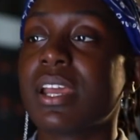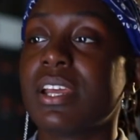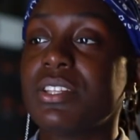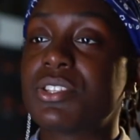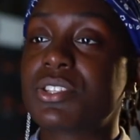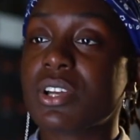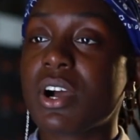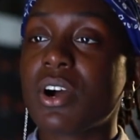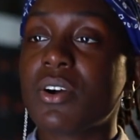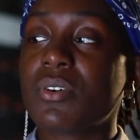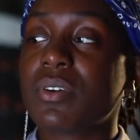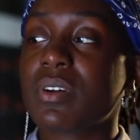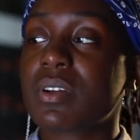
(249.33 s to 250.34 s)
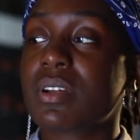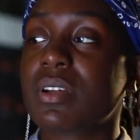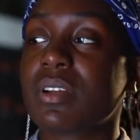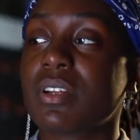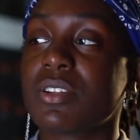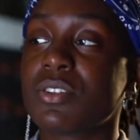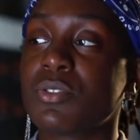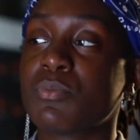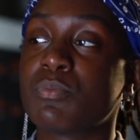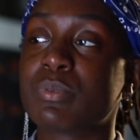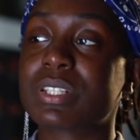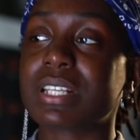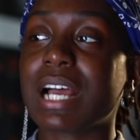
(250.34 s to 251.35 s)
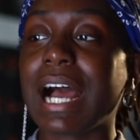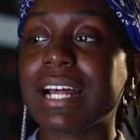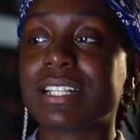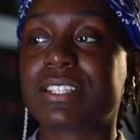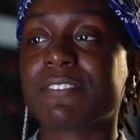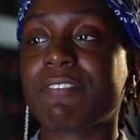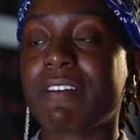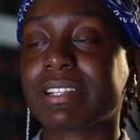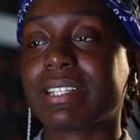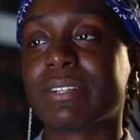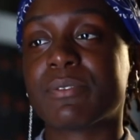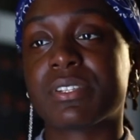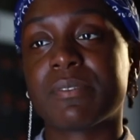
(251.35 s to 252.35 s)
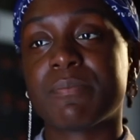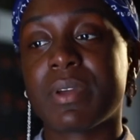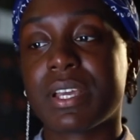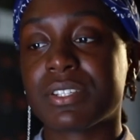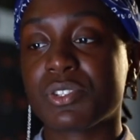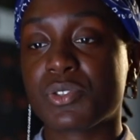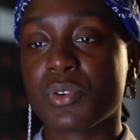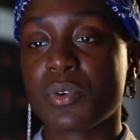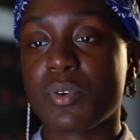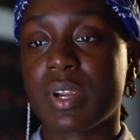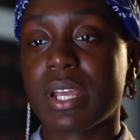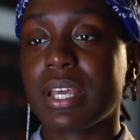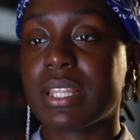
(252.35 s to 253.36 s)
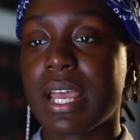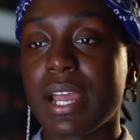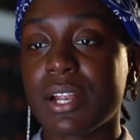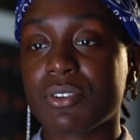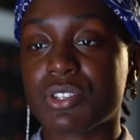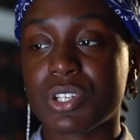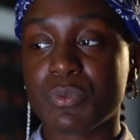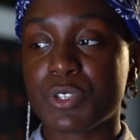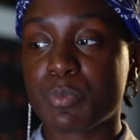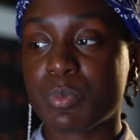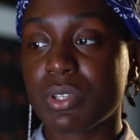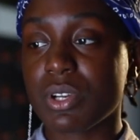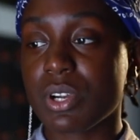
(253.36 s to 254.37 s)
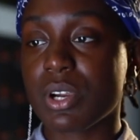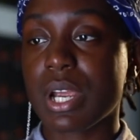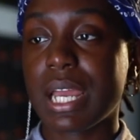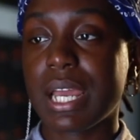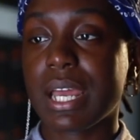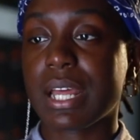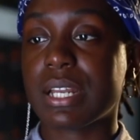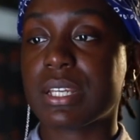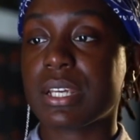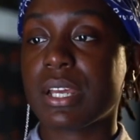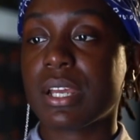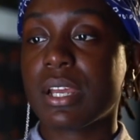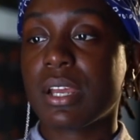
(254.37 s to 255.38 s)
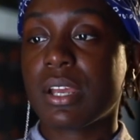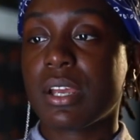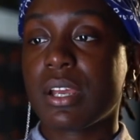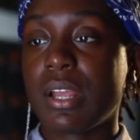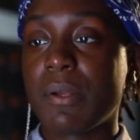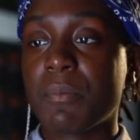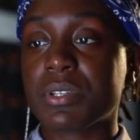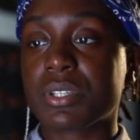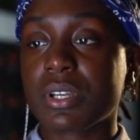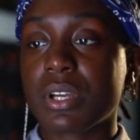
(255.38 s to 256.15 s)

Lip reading: And so, besides the fact that it was an amazing story and the energy was pure and it was